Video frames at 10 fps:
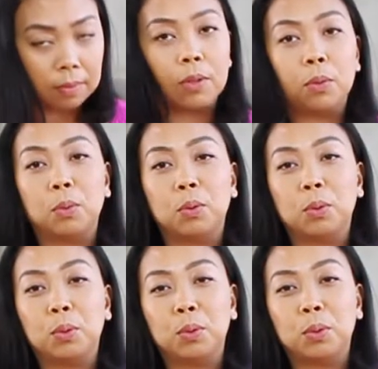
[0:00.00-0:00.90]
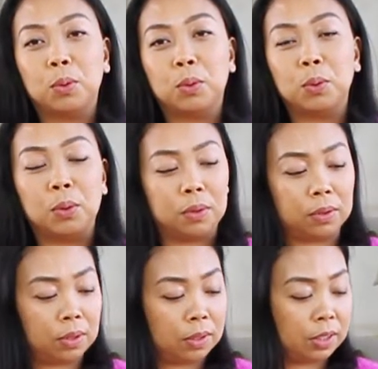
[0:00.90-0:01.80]
Oh,
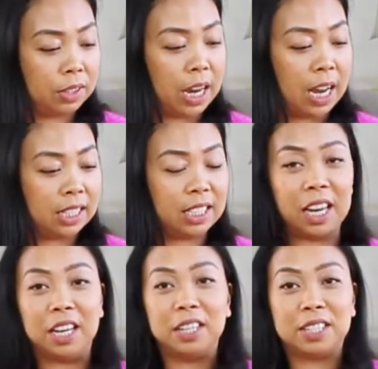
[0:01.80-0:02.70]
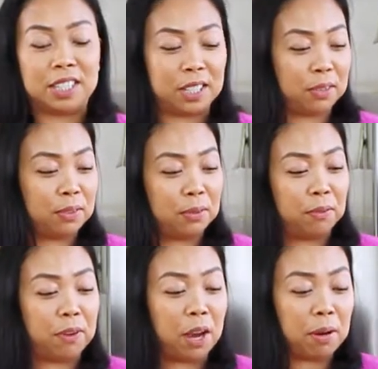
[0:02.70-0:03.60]
that tastes
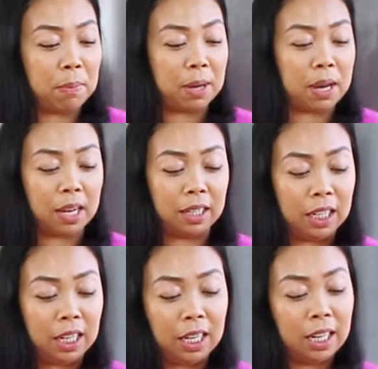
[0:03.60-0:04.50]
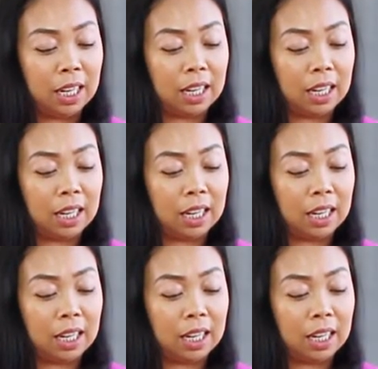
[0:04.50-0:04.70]
very banana-y